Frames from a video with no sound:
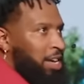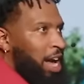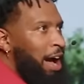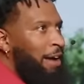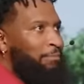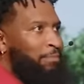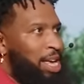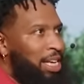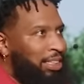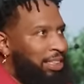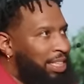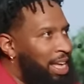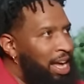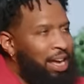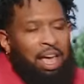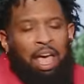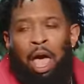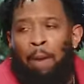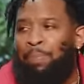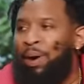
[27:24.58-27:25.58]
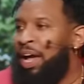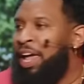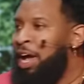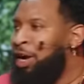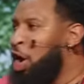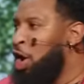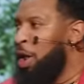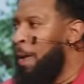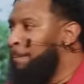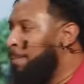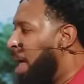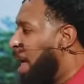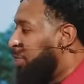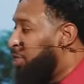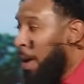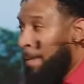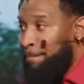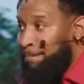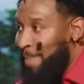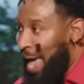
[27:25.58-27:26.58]
Y'all missed it. But here go
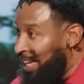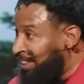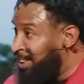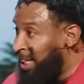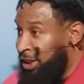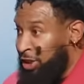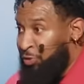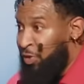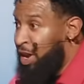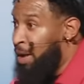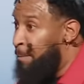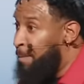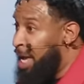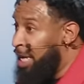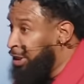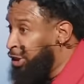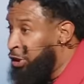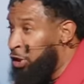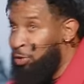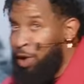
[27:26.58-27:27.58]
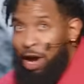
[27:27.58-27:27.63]
the, the message finna mess you